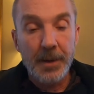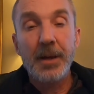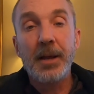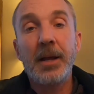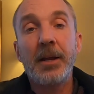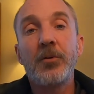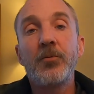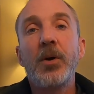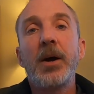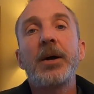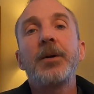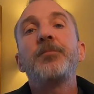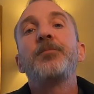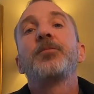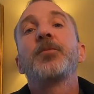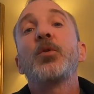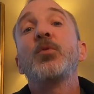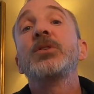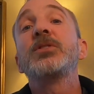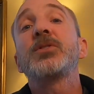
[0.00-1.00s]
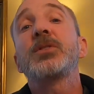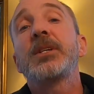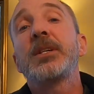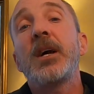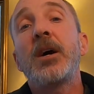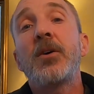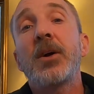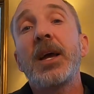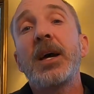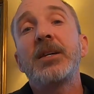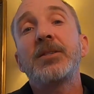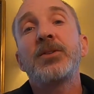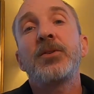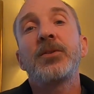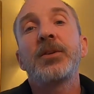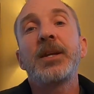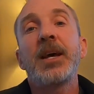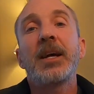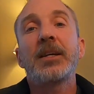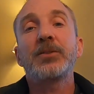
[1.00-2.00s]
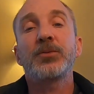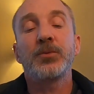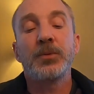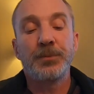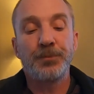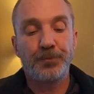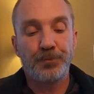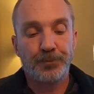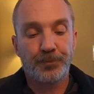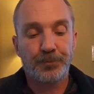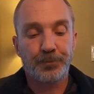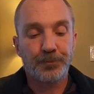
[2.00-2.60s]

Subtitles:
Anyway, we'll see y'all guys on the next one.